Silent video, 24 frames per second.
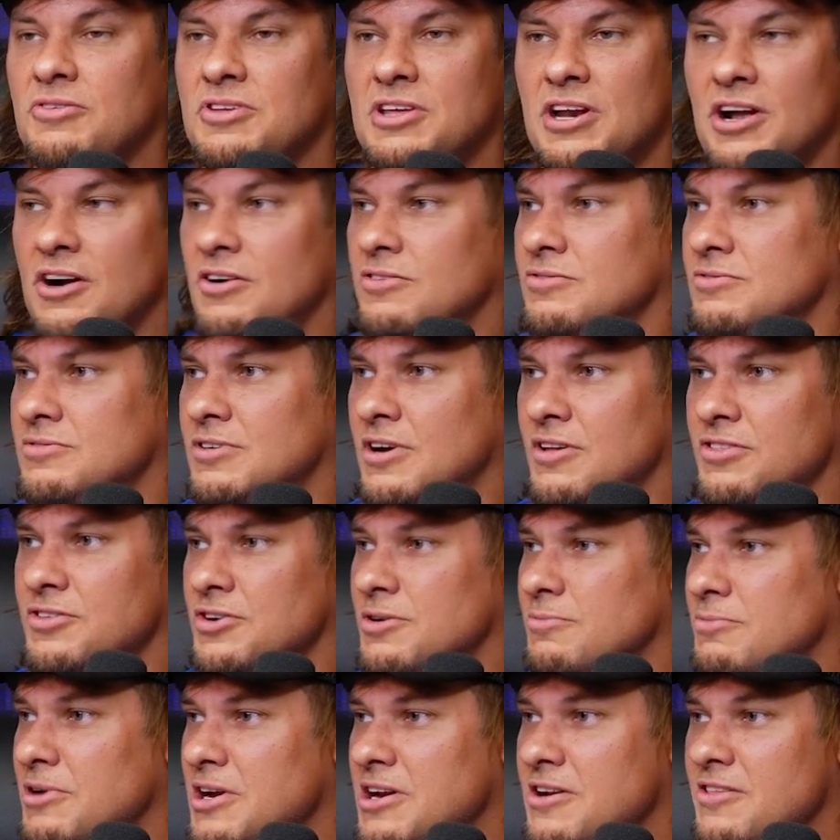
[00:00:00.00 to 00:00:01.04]
You know, nothing
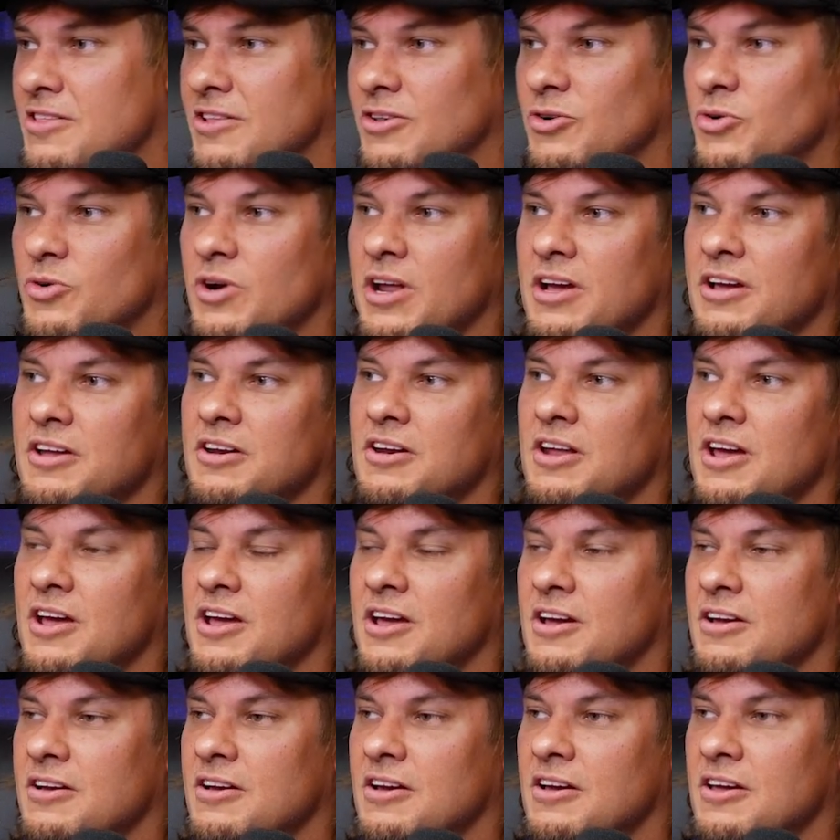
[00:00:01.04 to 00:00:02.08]
will bring you to the Lord like a
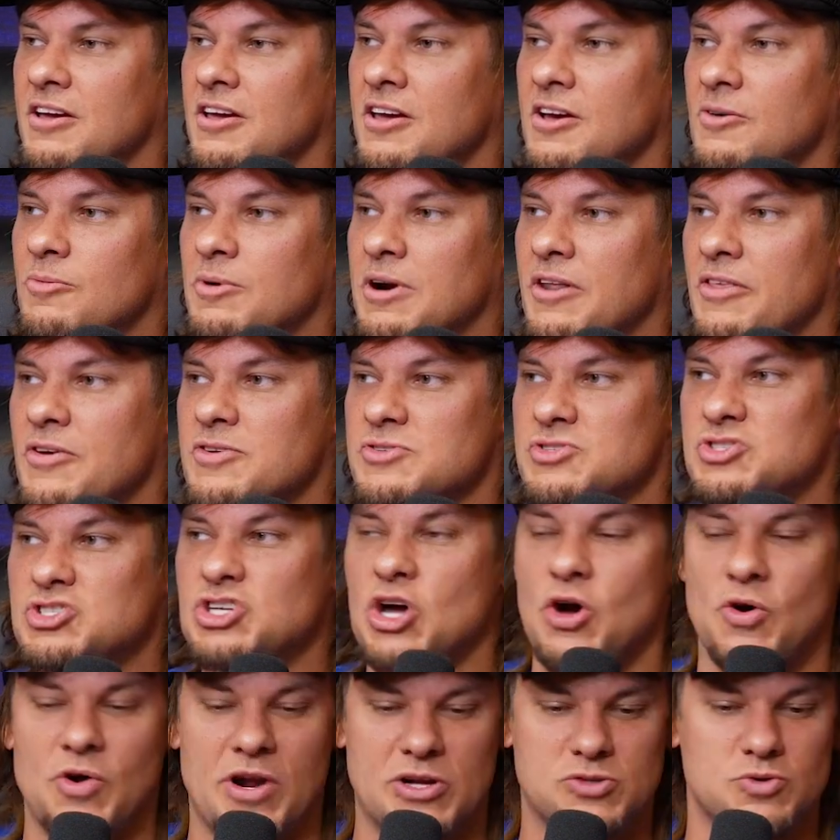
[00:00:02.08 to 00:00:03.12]
dang one of those
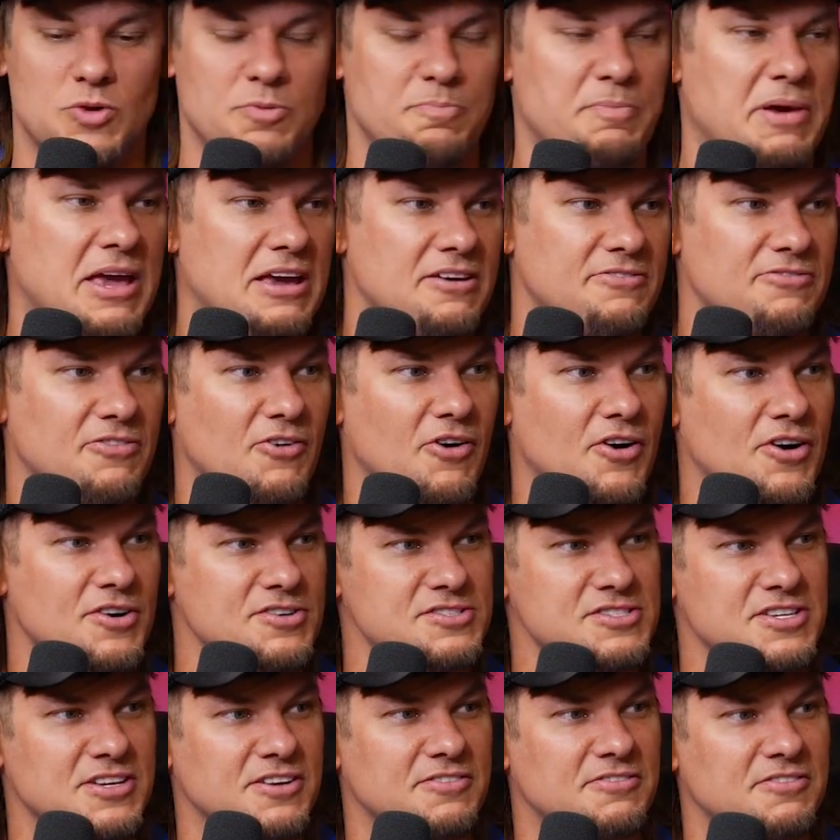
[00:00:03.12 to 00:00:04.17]
donuts with pink
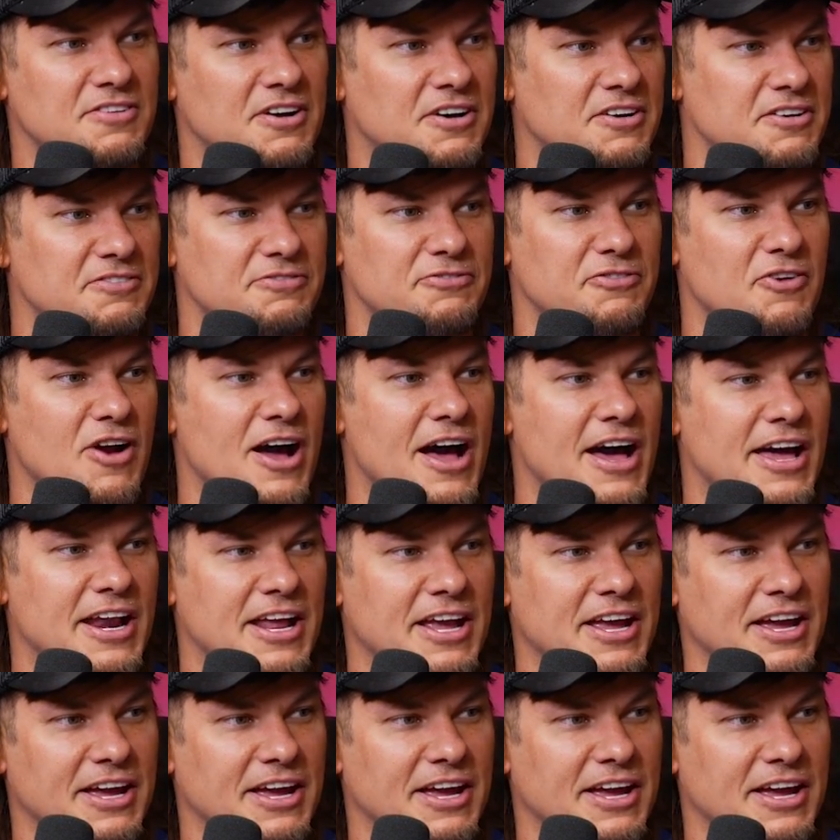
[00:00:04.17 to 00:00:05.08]
frosting and well, I just egg.